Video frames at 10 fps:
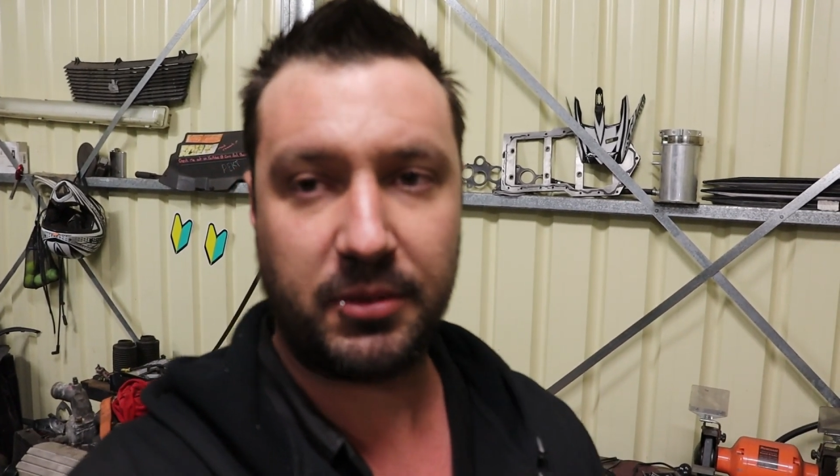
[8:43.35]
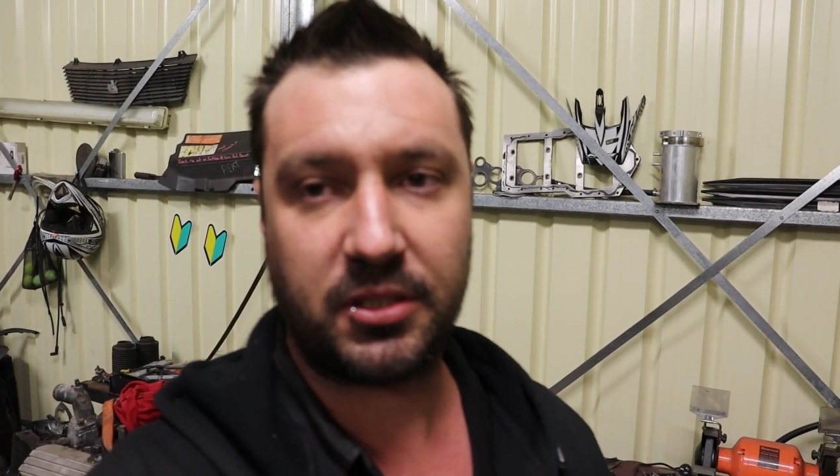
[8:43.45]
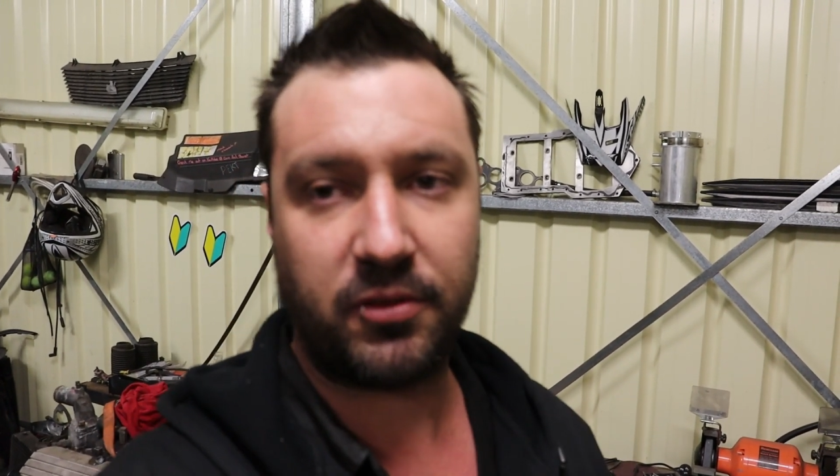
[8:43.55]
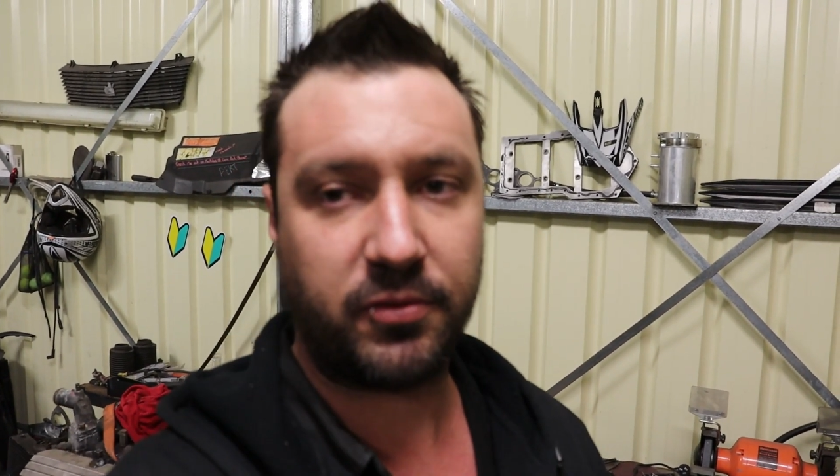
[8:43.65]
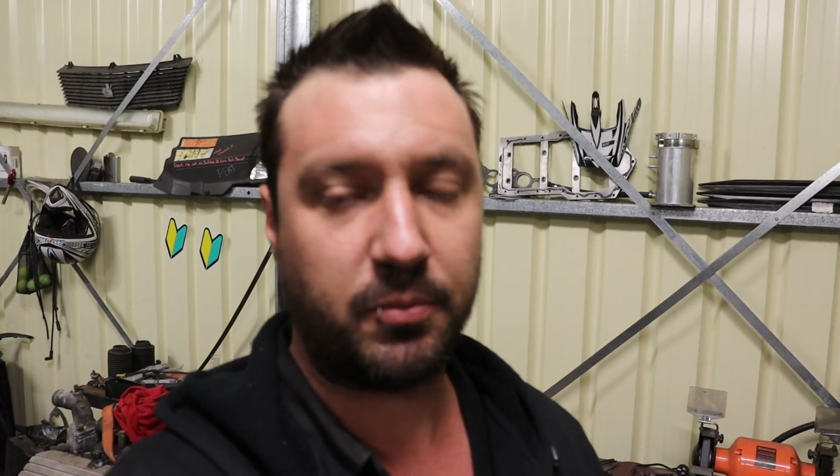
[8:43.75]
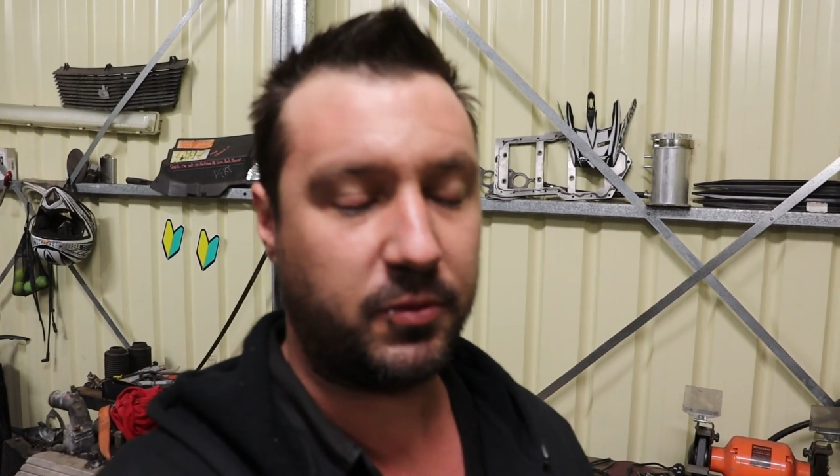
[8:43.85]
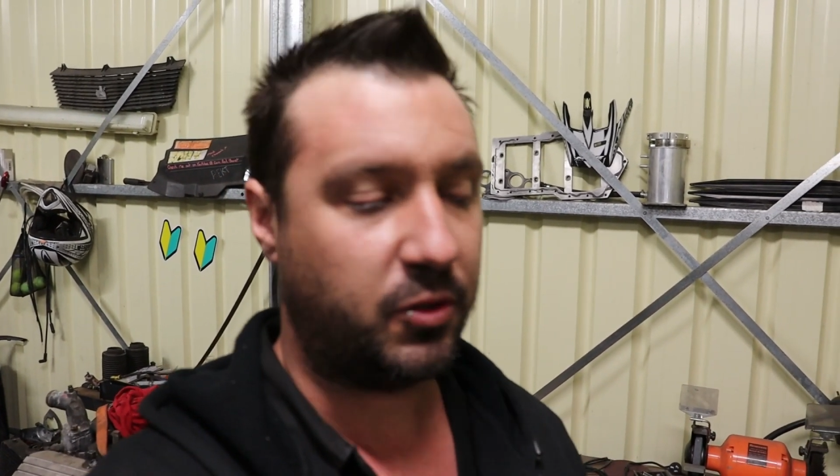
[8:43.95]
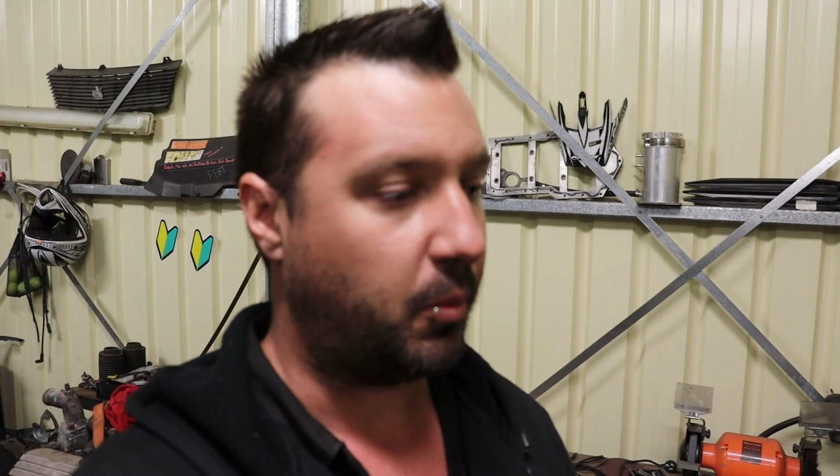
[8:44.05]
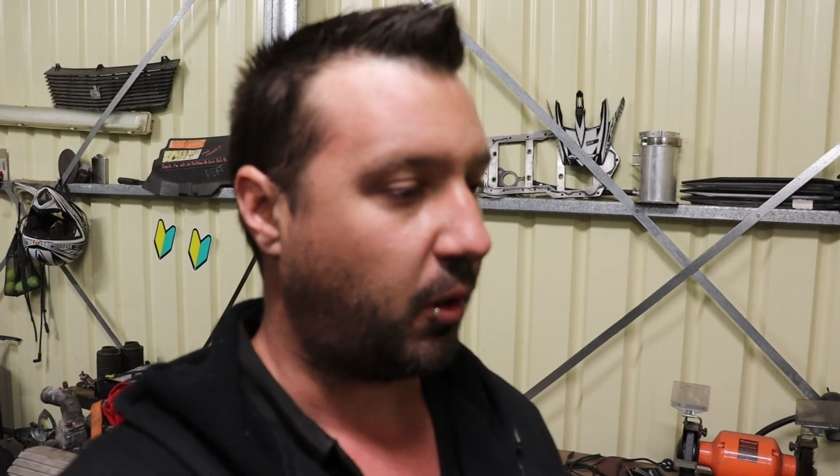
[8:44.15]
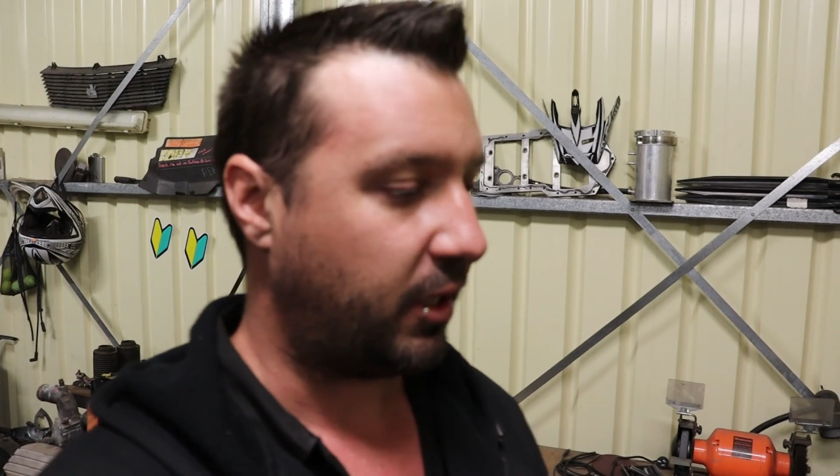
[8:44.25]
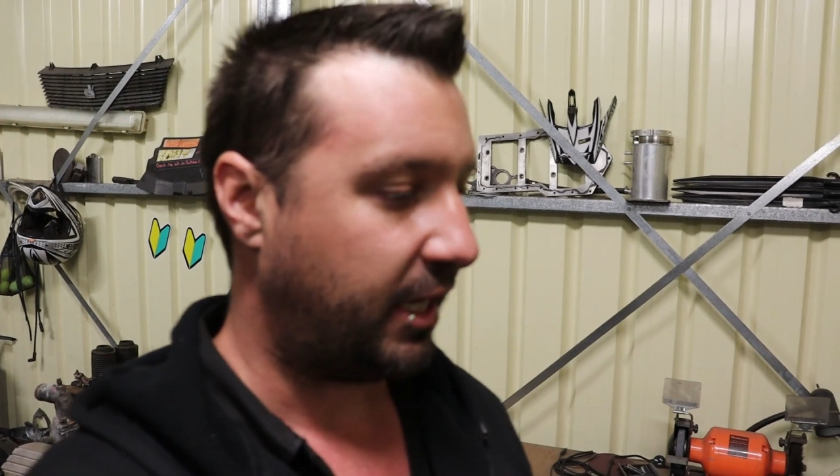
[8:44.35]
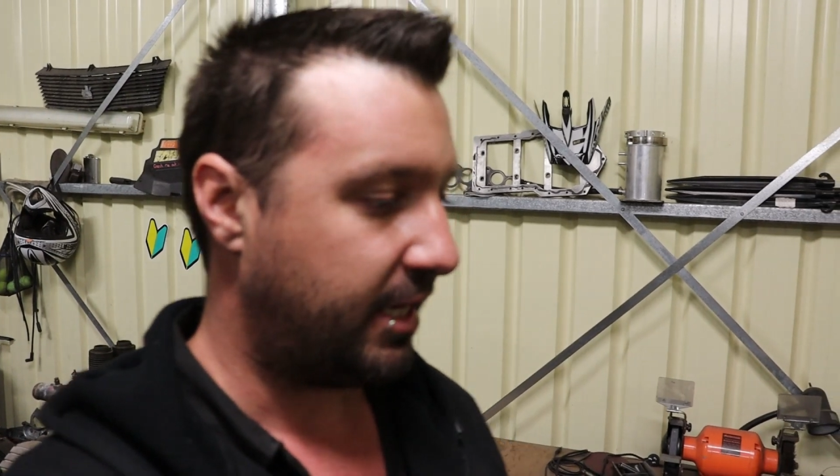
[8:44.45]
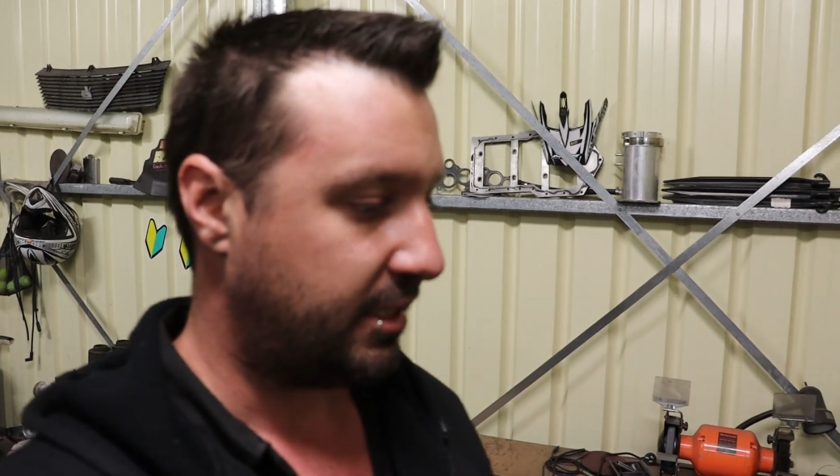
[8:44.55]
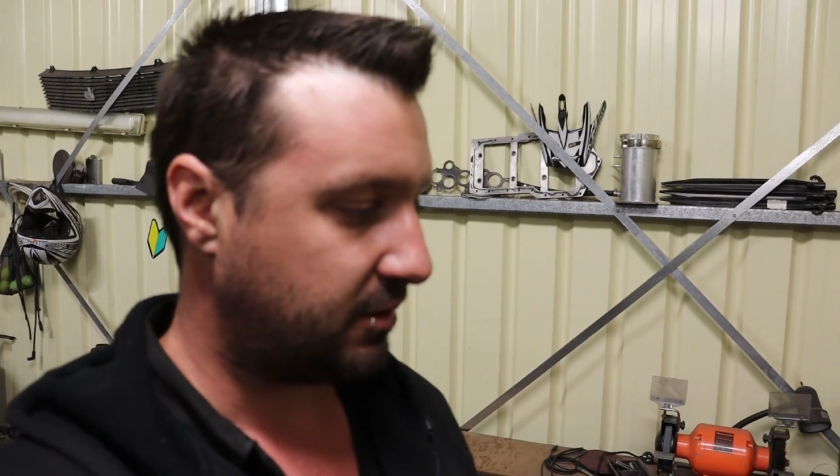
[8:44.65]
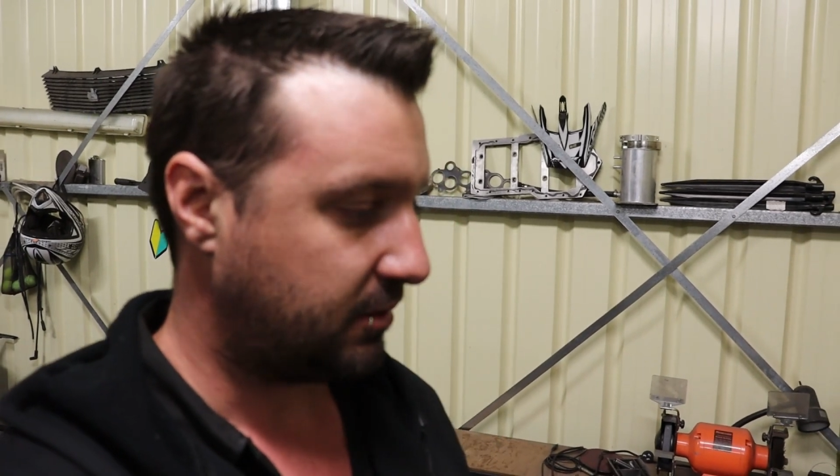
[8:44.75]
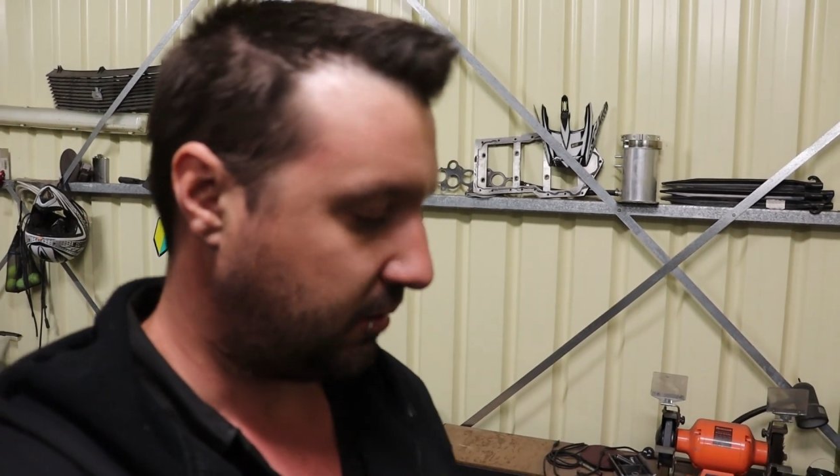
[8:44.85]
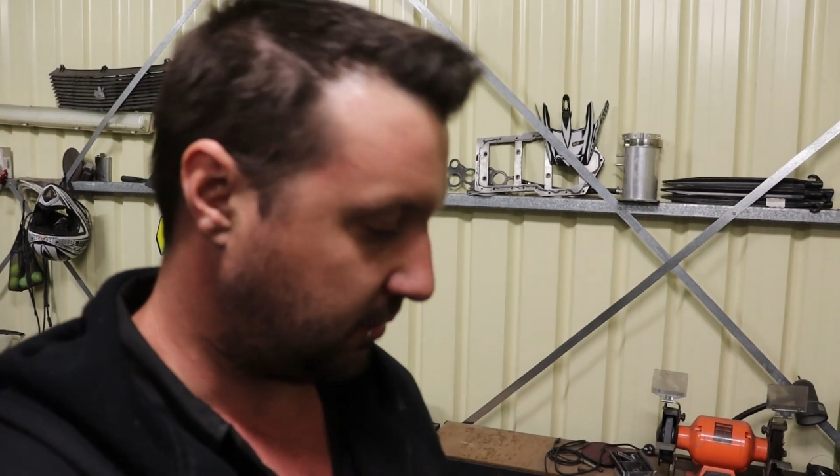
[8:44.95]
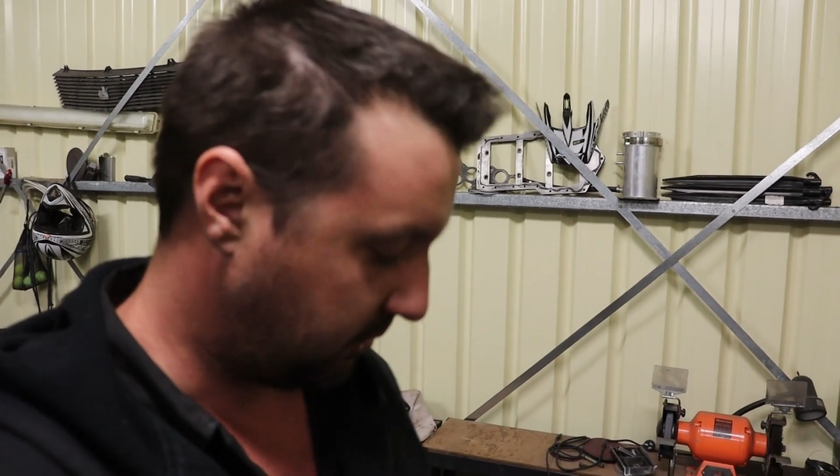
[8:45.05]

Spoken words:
myself a new bottle of gas.